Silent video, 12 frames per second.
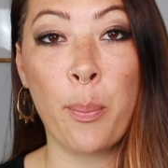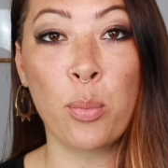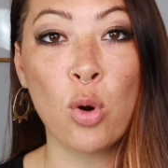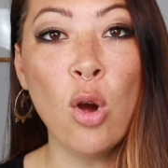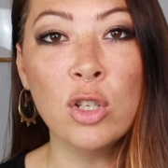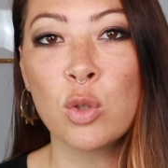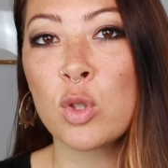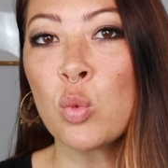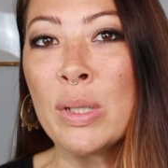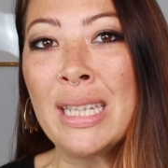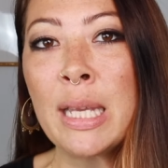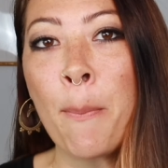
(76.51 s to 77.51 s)
approach was
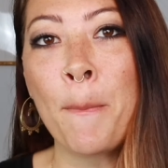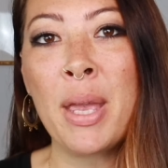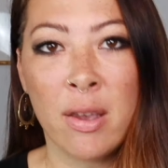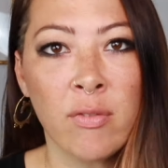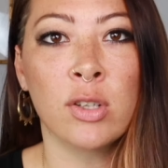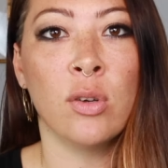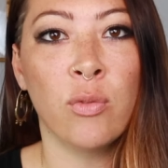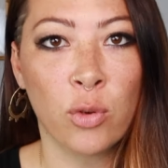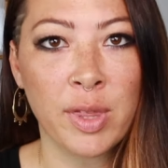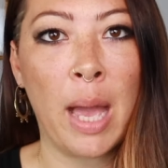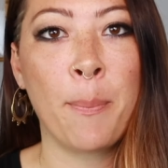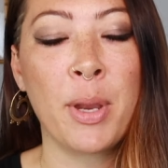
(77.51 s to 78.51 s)
really pivotal
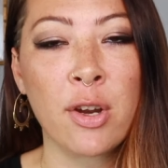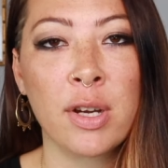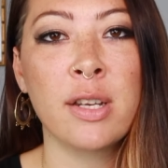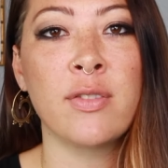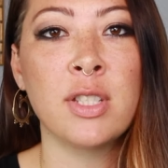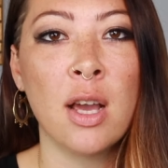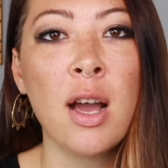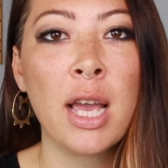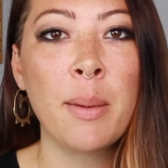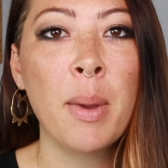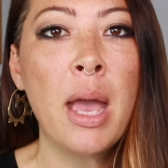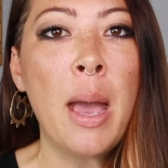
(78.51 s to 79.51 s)
for that period of
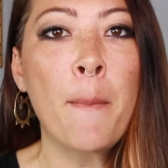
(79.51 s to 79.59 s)
time,